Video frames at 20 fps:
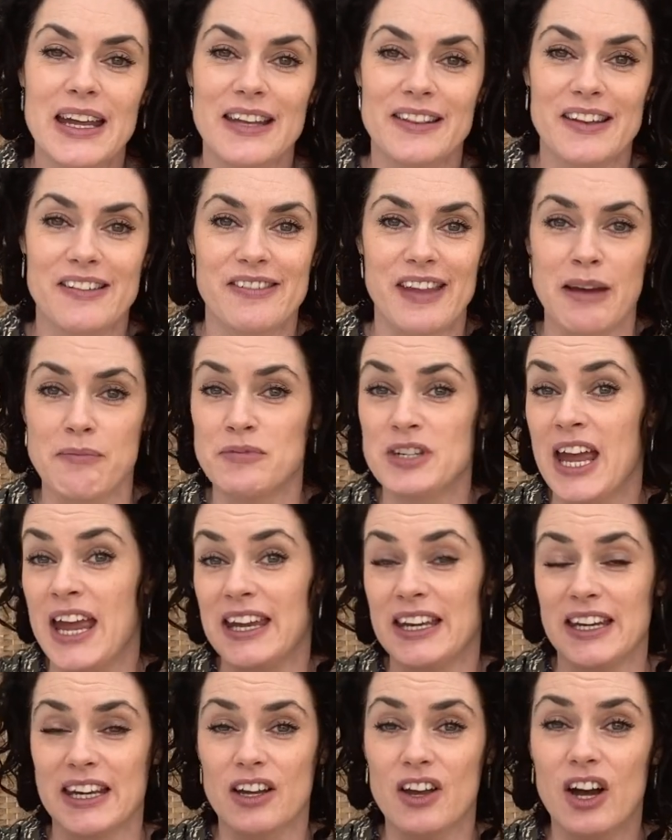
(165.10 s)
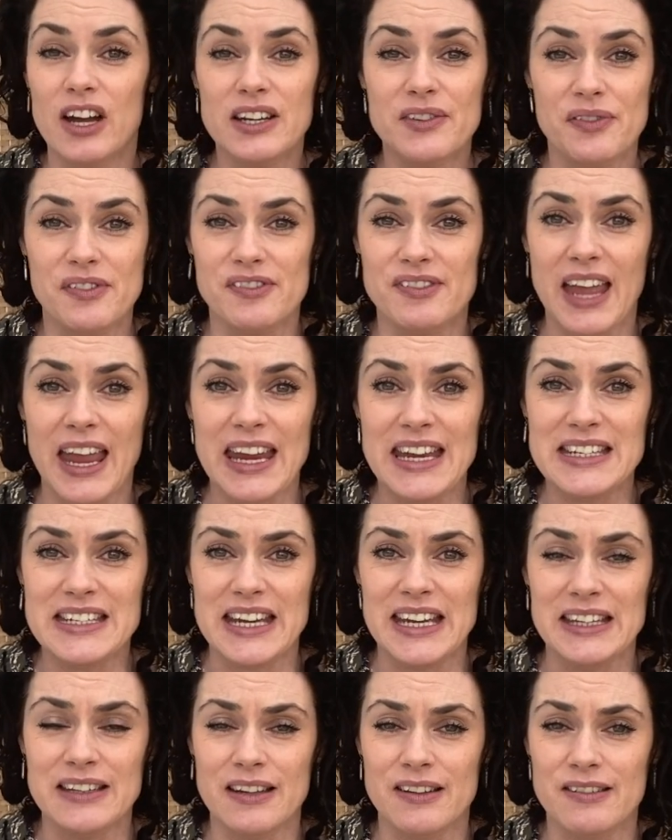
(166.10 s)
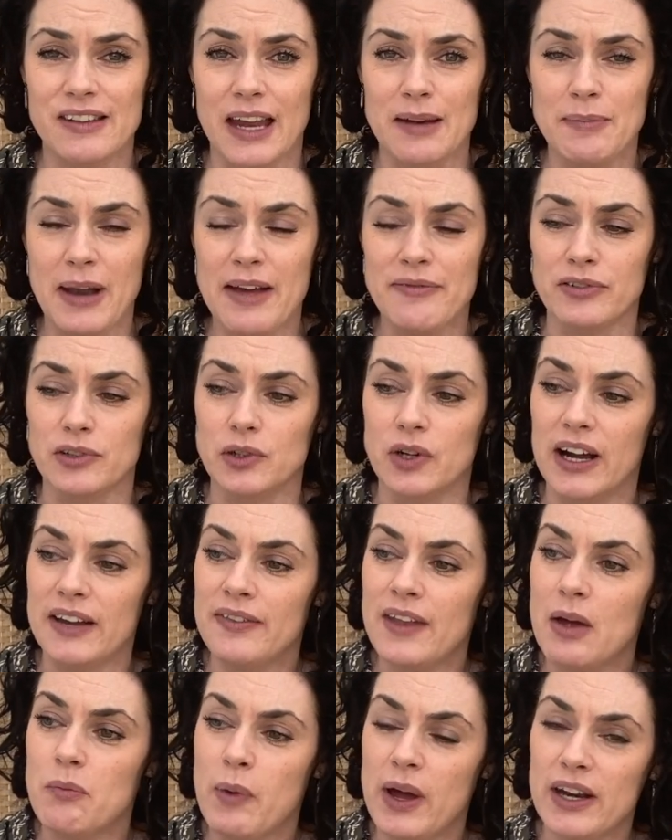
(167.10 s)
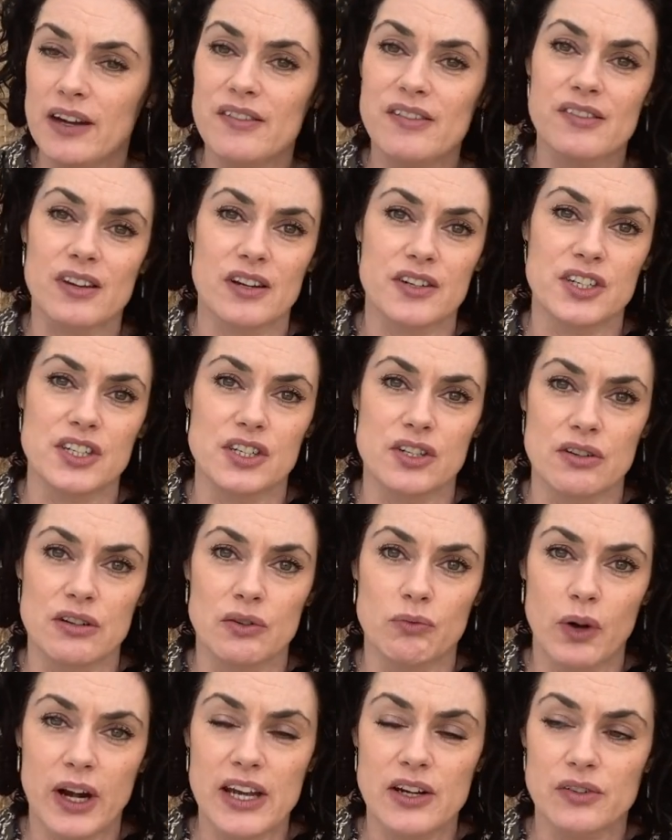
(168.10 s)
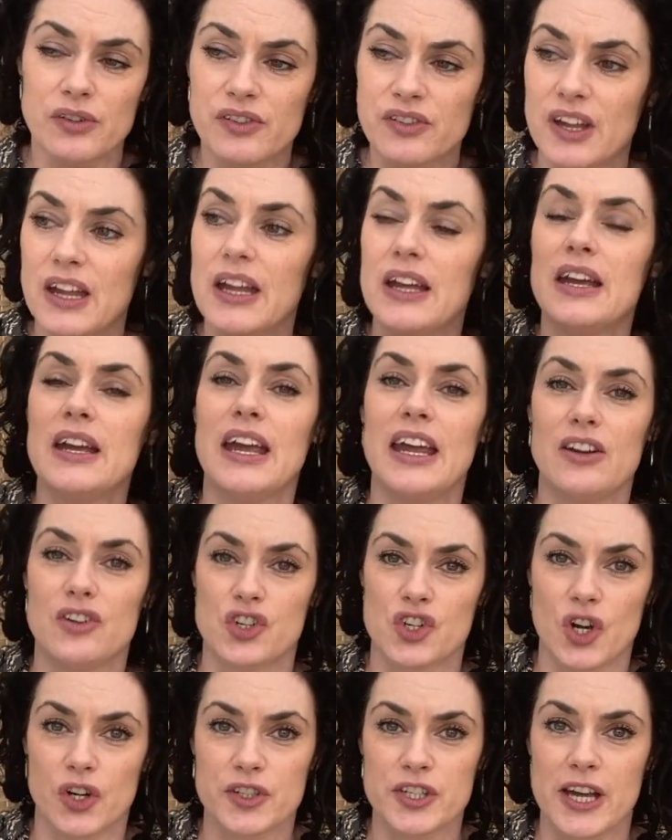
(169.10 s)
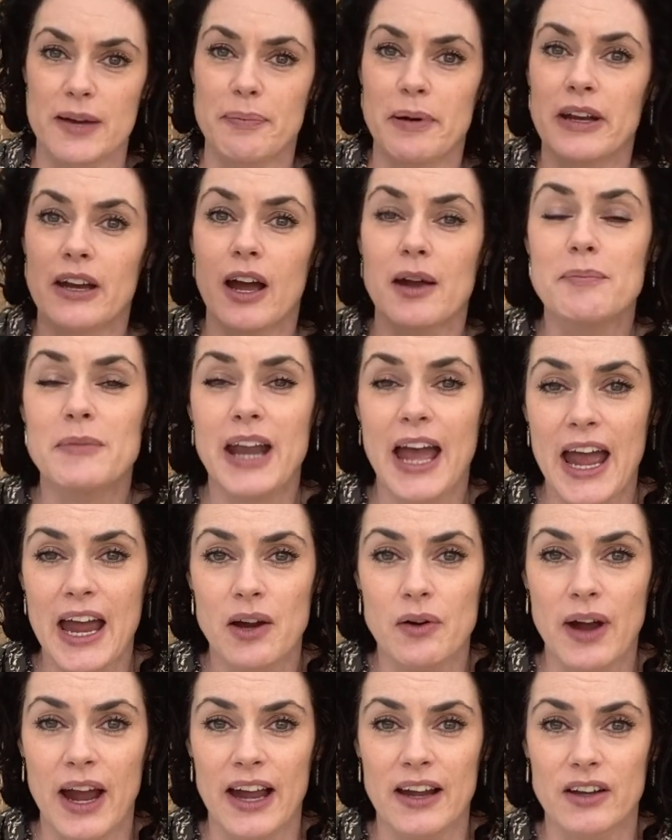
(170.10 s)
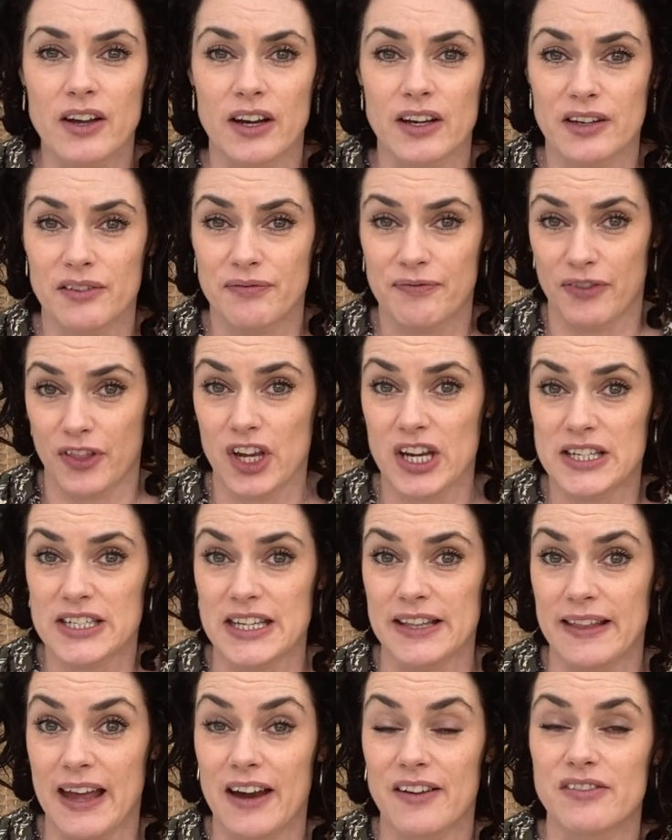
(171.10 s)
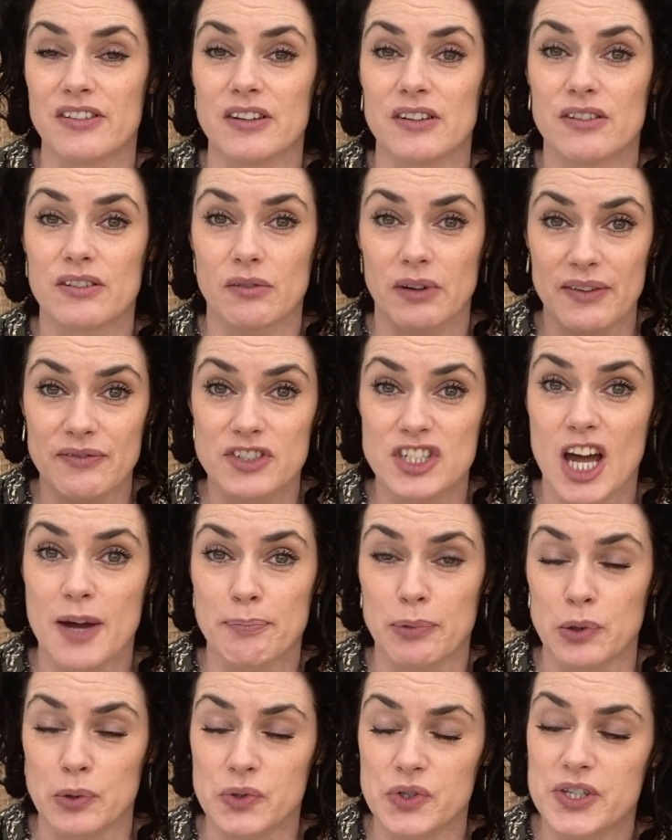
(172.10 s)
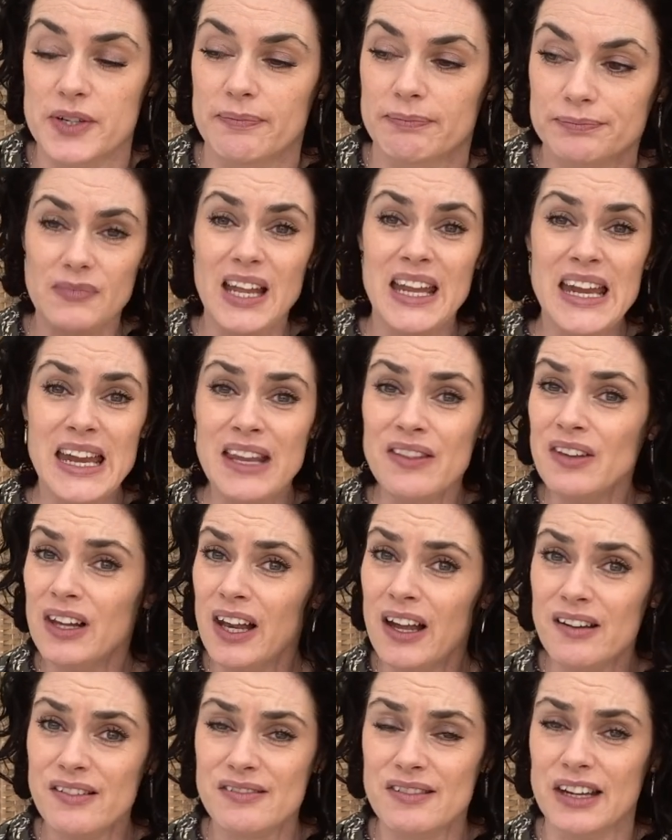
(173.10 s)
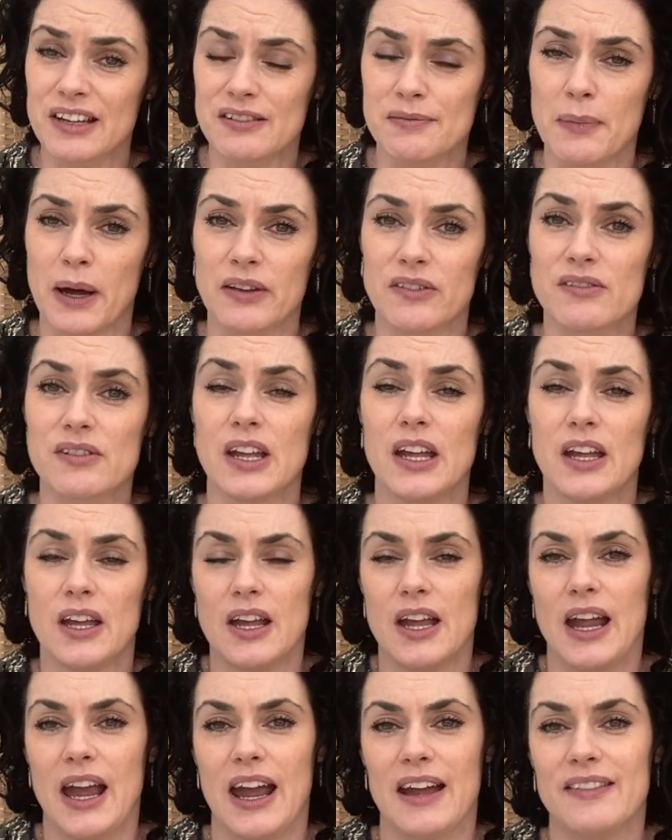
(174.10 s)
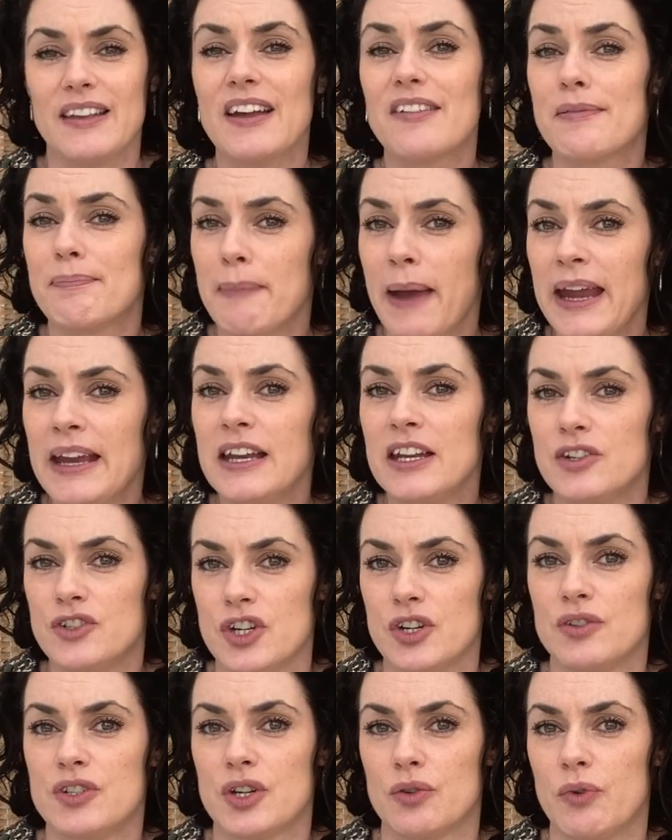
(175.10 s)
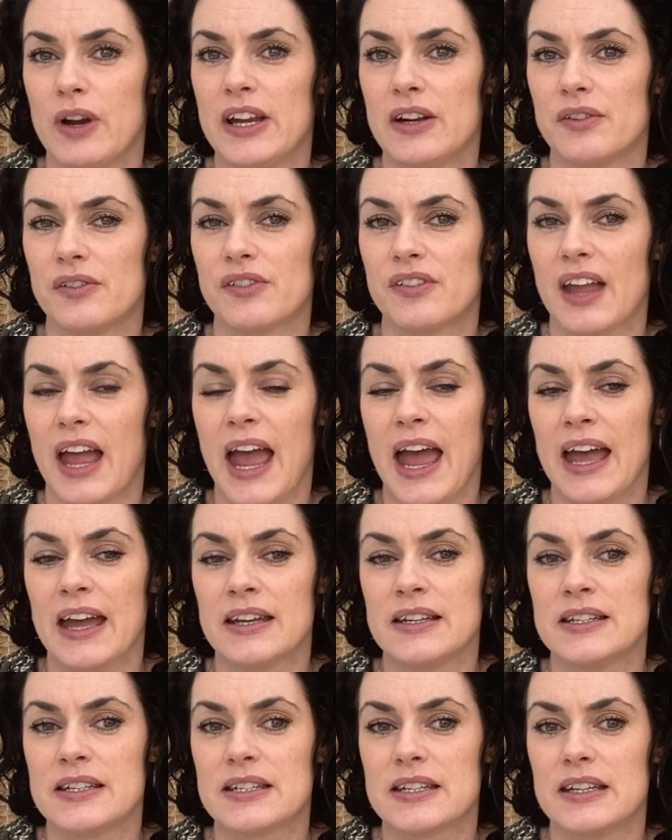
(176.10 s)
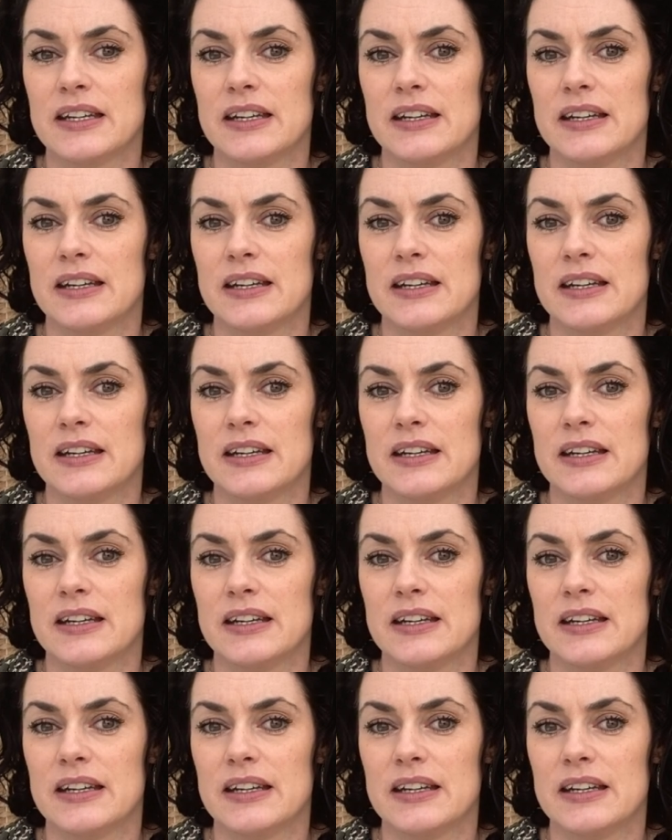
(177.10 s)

the same day, and it kind of stayed in the same level. And then when I started doing reels, it shot up, and I'm now at kind of 30,000. So I've doubled in the last six months. And that's mainly due to reels. And